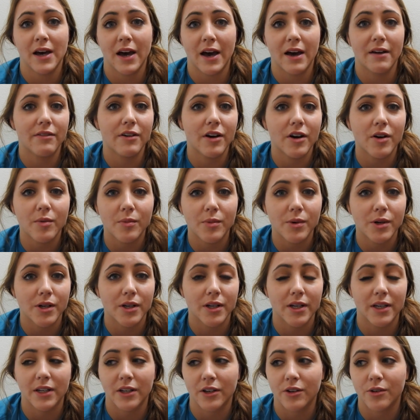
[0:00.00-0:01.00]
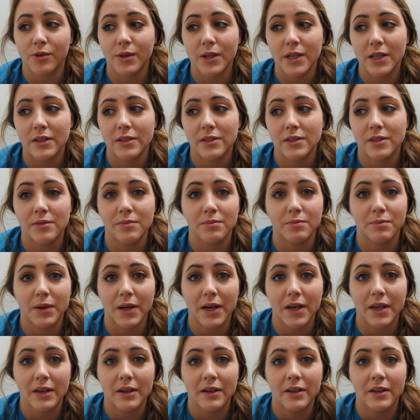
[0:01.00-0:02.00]
I have homework and a quiz,
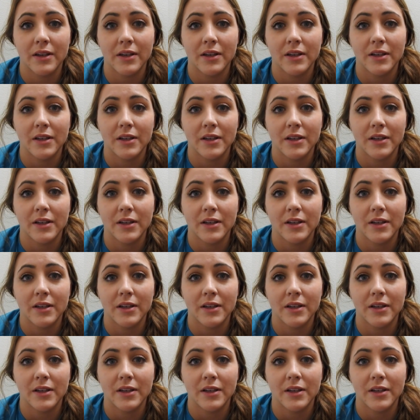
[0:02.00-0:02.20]
but